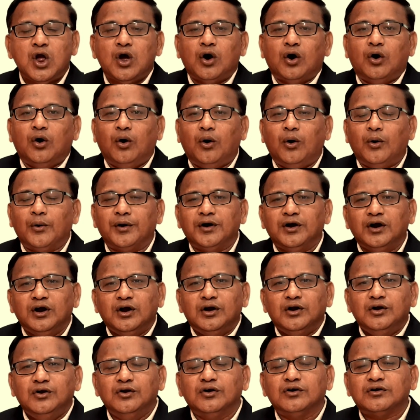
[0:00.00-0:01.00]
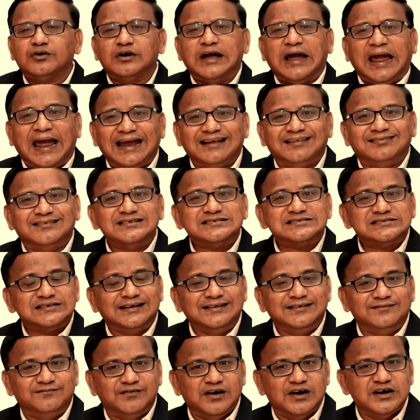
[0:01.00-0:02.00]
Or look at this
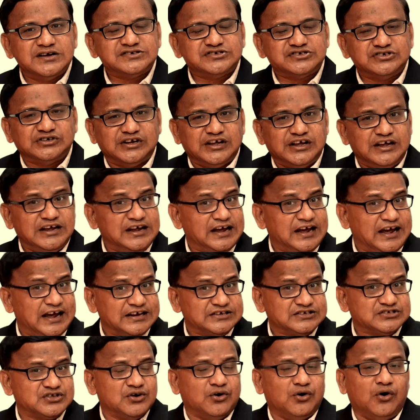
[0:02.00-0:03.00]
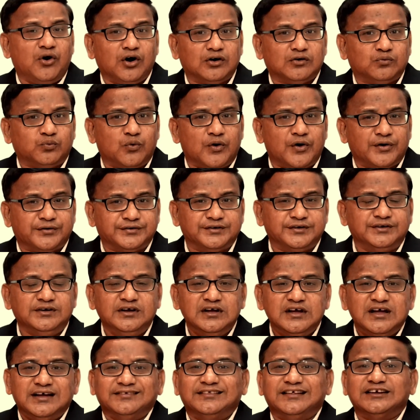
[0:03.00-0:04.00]
adversity as the hot water
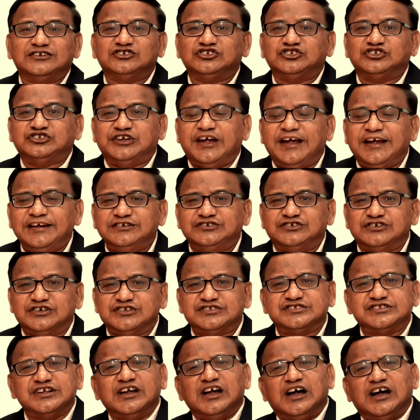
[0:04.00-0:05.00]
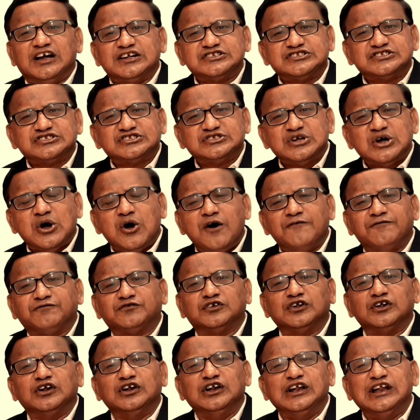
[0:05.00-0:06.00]
that changes a
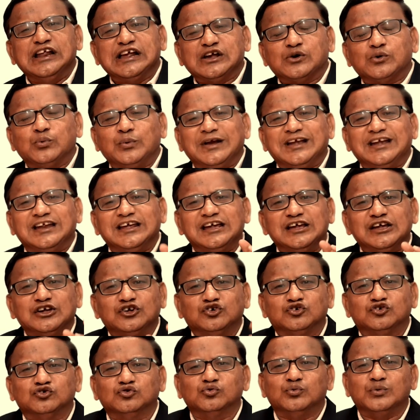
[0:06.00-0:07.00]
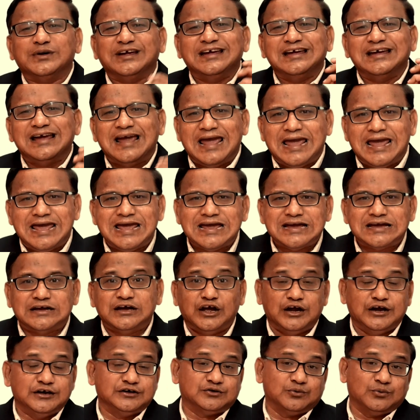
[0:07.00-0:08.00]
soft, liquidy, gooey egg
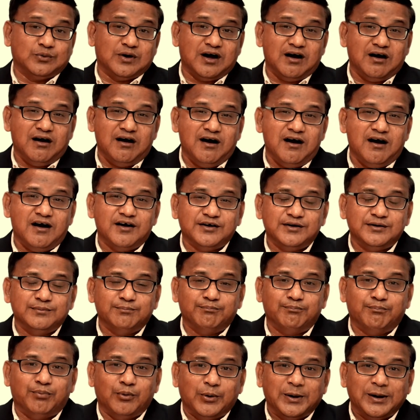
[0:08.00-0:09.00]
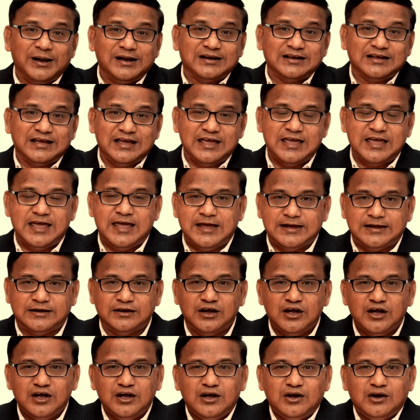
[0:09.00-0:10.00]
into a hard-boiled egg
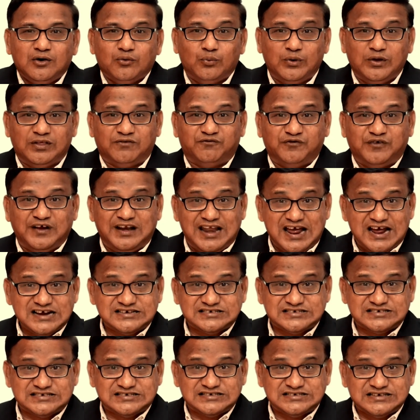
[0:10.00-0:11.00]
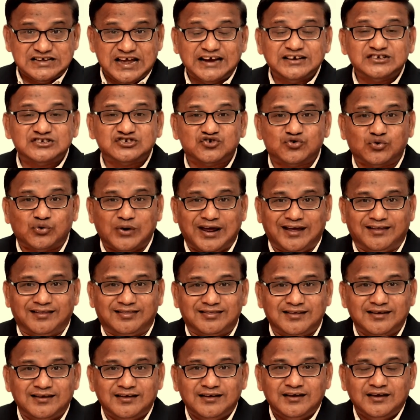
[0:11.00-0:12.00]
with finesse and
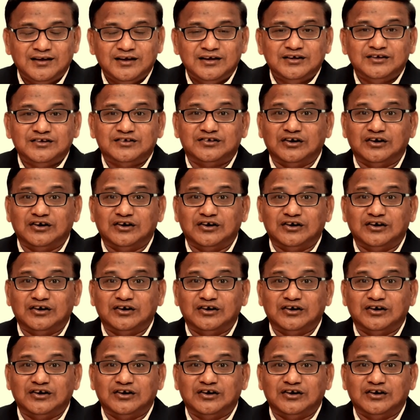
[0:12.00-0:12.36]
strength.